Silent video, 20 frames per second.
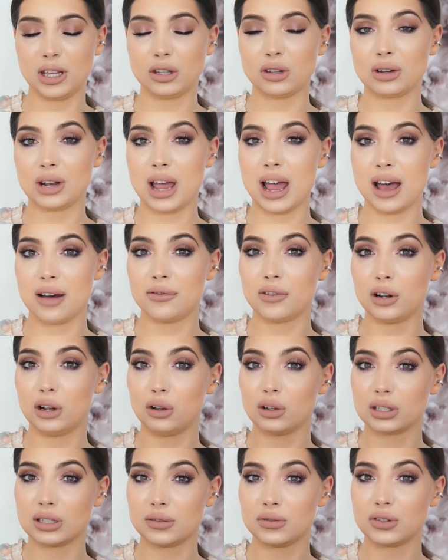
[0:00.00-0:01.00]
They don't have a
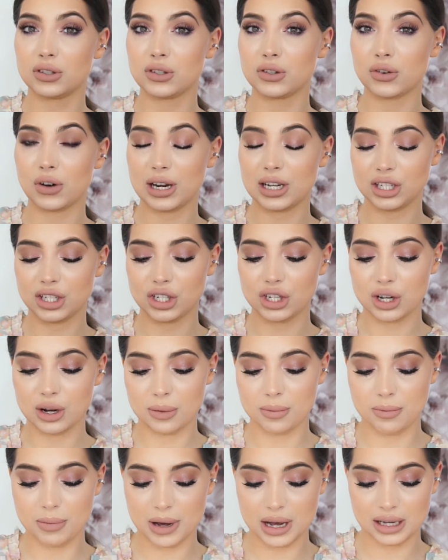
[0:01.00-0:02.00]
lot of stretch,
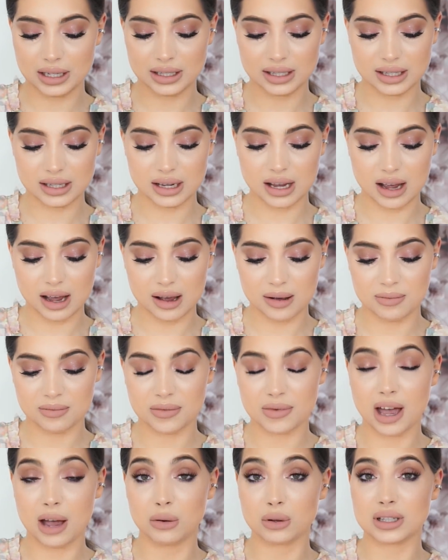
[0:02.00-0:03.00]
but
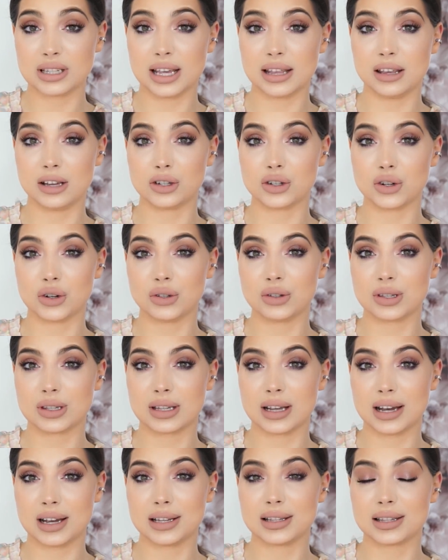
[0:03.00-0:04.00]
I would say they're true to
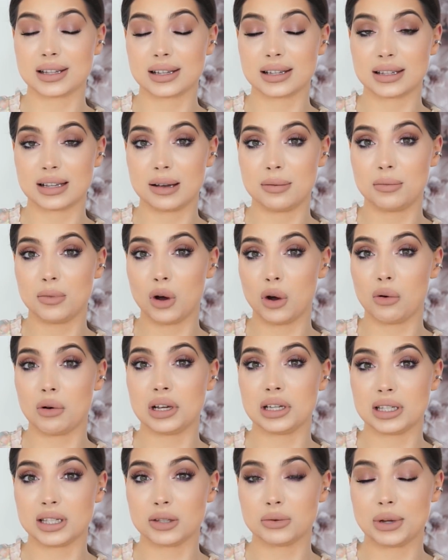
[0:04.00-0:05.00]
size because I'm
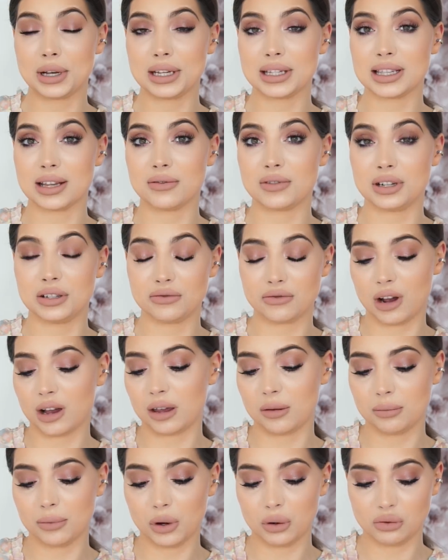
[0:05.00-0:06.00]
always 27 in
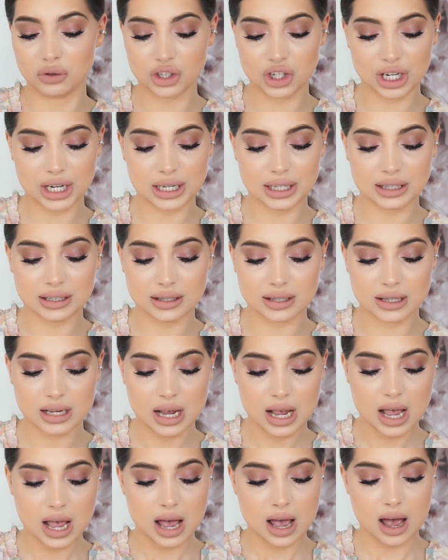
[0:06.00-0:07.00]
Rag&Bone jeans.
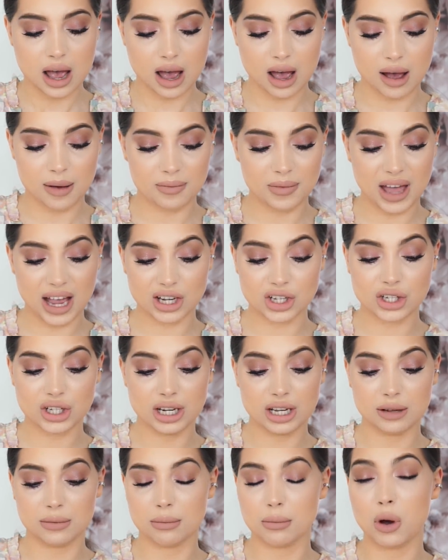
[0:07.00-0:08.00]

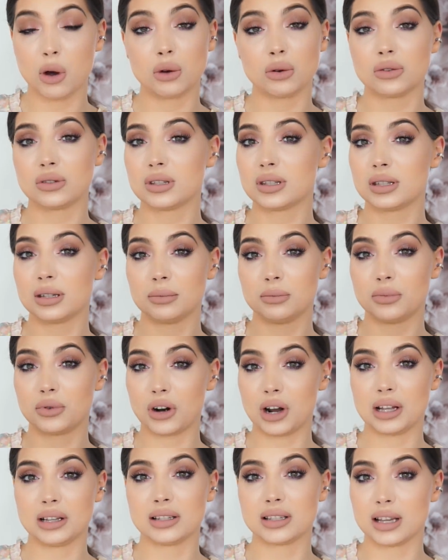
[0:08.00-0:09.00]
Actually, in most
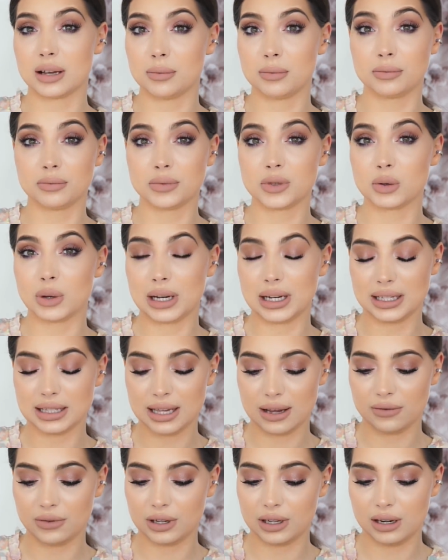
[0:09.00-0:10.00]
brands I'm
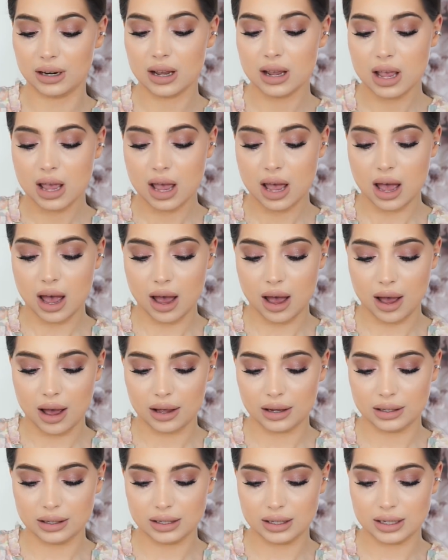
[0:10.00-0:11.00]
27,
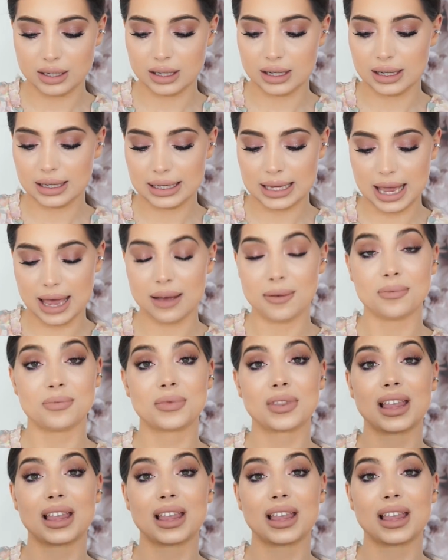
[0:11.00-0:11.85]
and yeah,